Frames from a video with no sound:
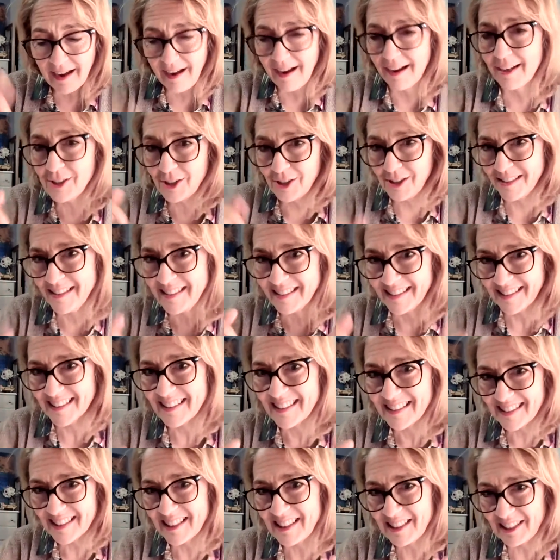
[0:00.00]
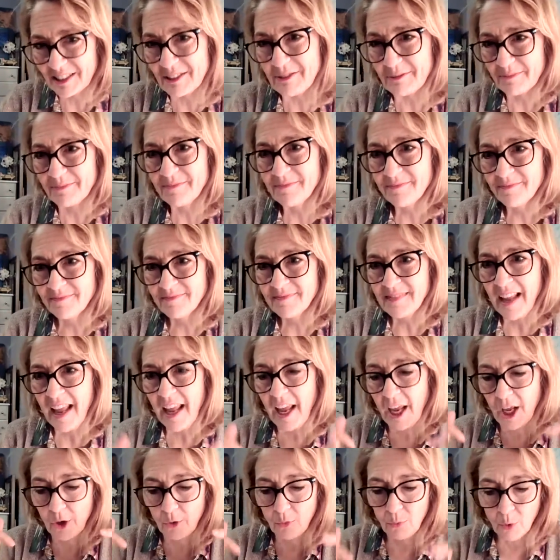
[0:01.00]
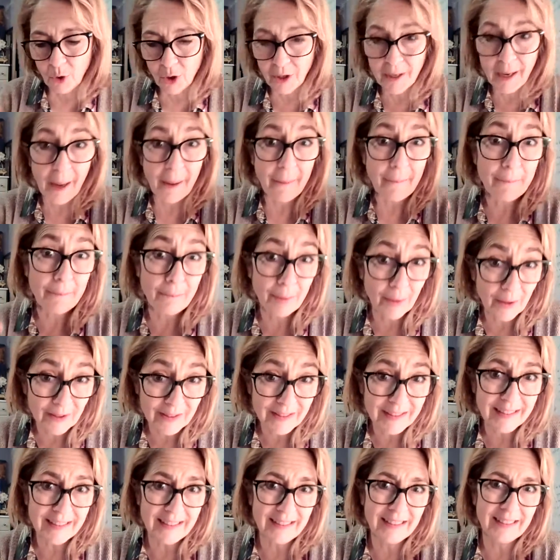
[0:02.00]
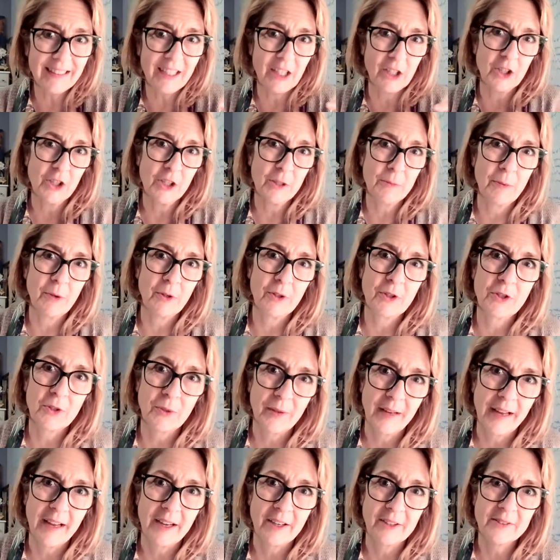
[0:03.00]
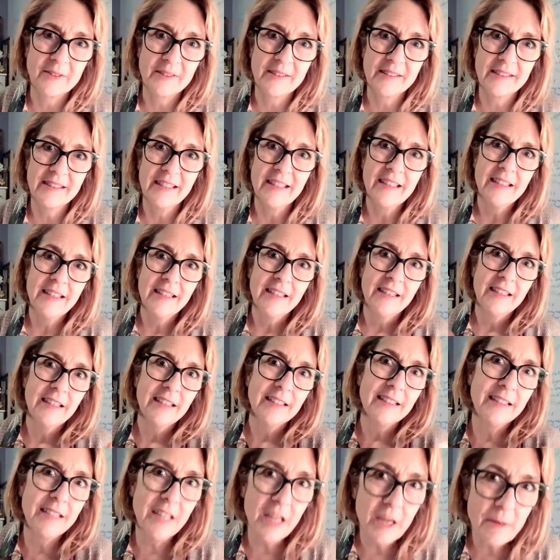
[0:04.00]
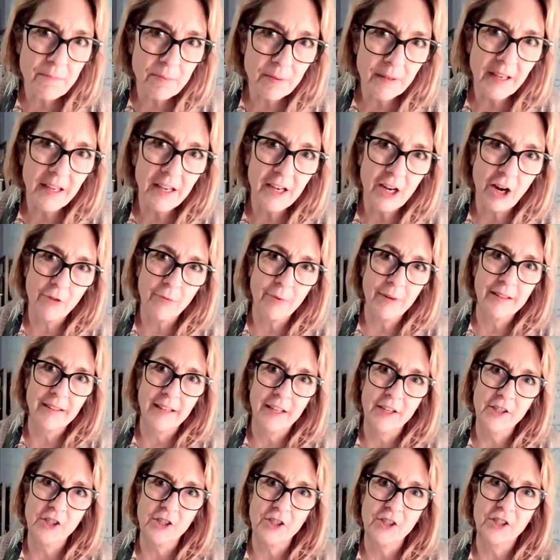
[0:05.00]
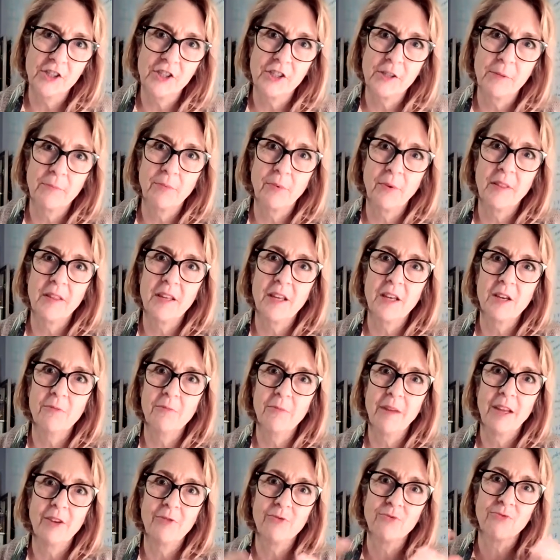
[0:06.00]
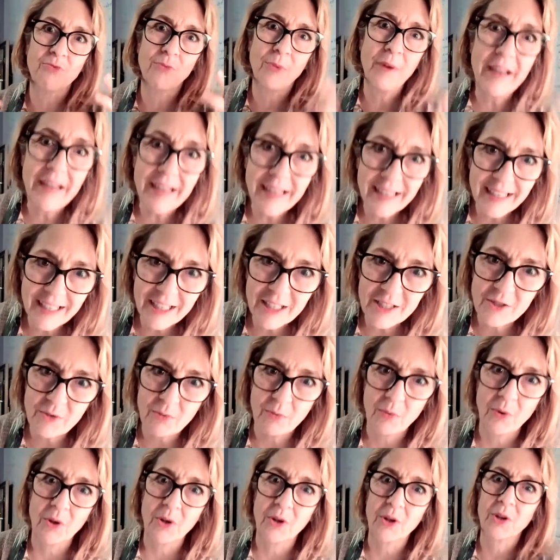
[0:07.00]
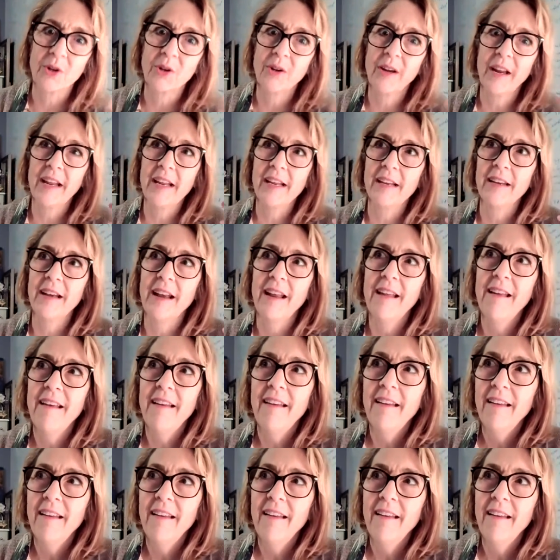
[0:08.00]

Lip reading: on Jesus and work on building our spiritual house, deepening our relationship with him, and reading his word, and